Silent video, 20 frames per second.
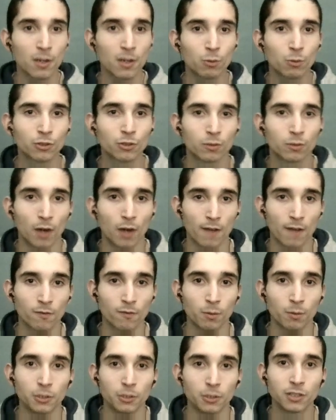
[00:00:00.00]
was derived
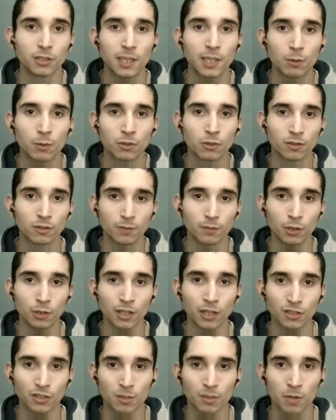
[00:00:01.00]
from a sequence of
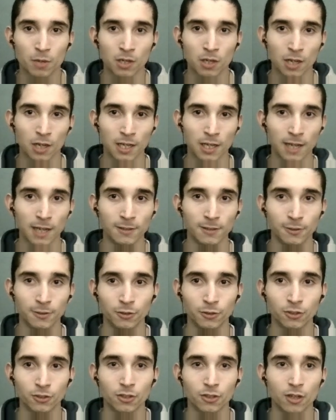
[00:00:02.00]
Unix command line editors,
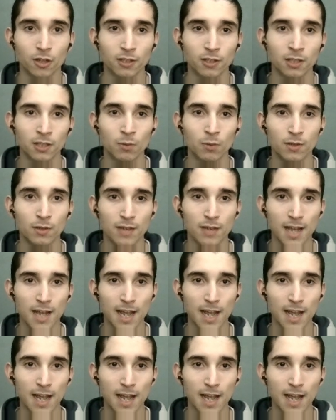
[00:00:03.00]
starting with